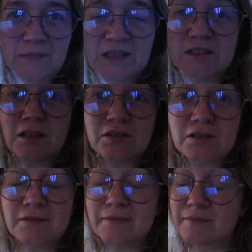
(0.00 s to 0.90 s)
It's a,
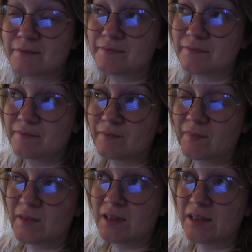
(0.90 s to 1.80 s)

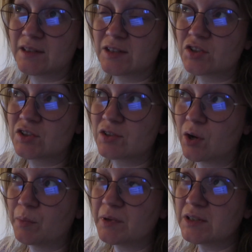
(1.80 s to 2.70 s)
it's a
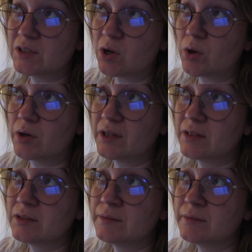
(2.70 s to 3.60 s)
zombie story,